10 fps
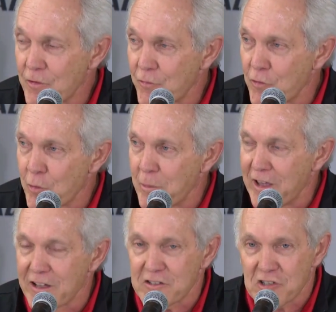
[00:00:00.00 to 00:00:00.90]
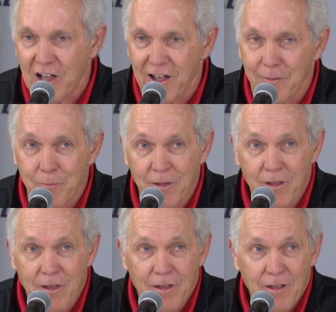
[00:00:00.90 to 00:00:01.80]
For me, it's time.
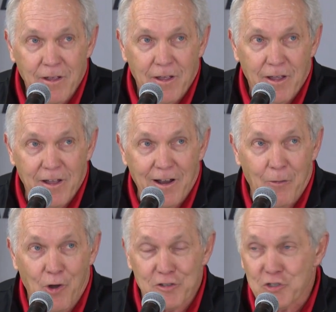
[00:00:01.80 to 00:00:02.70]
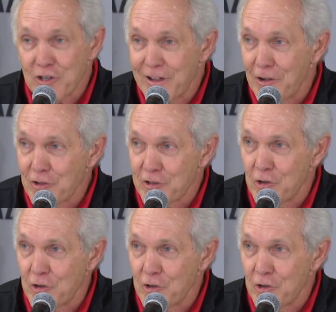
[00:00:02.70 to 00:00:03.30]
And I want you all